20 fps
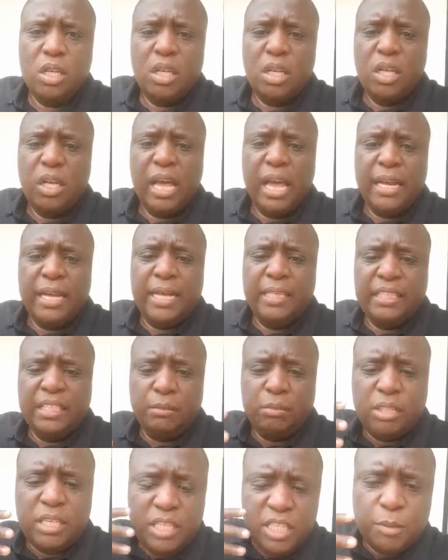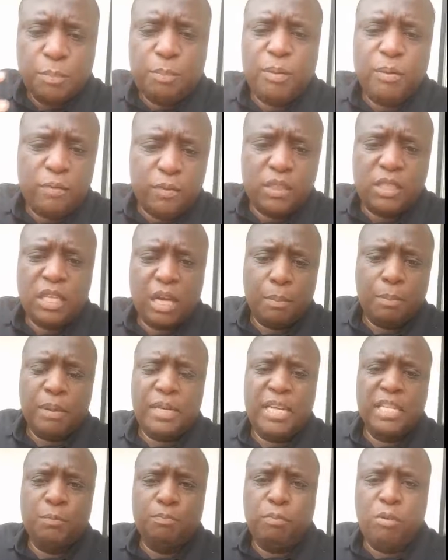and get some center pivots up, and
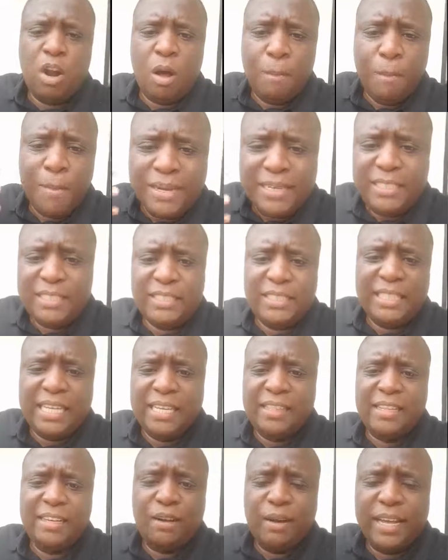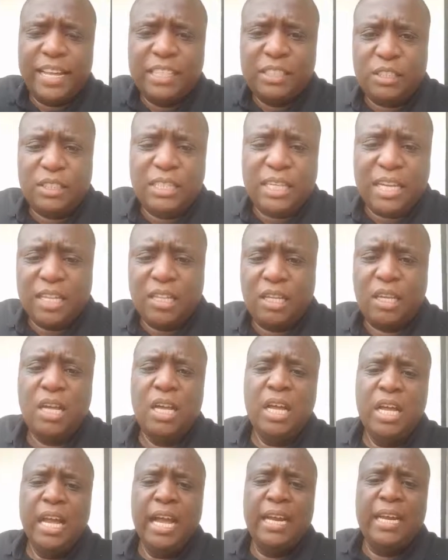let's put our monies together and our heads together,
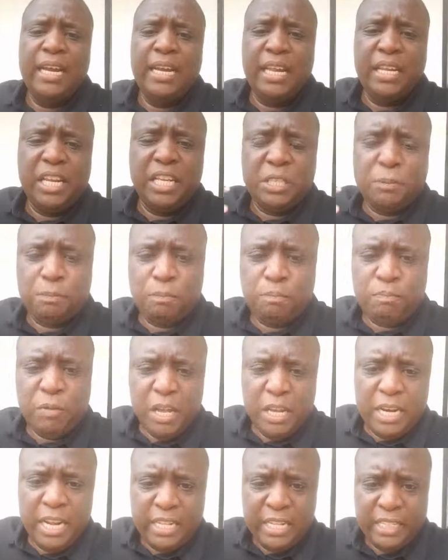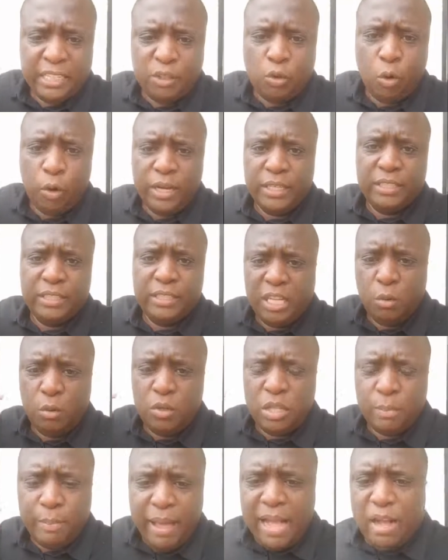and let's go and deal with the
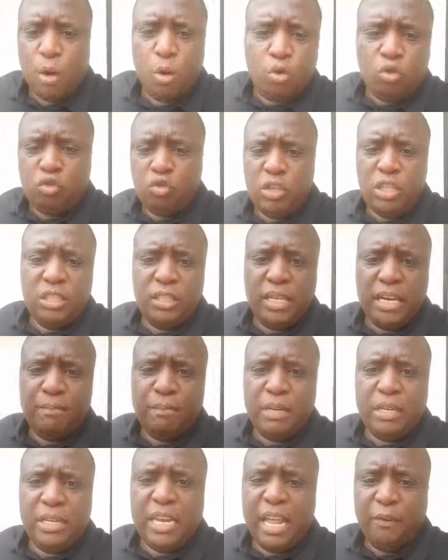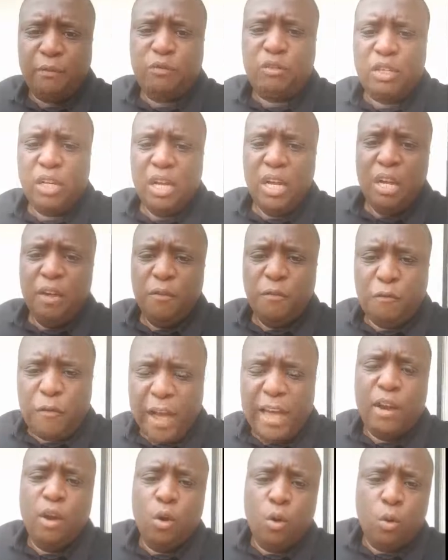mango trees that have been left
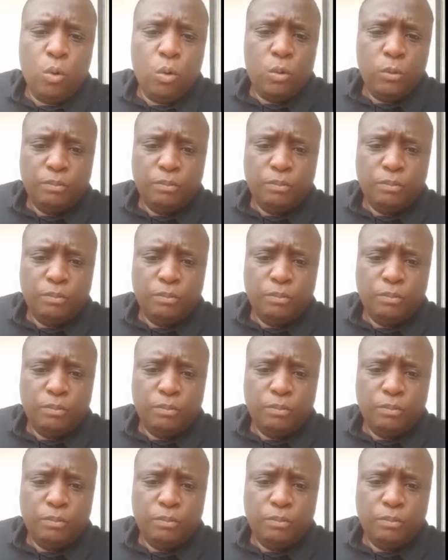fallow,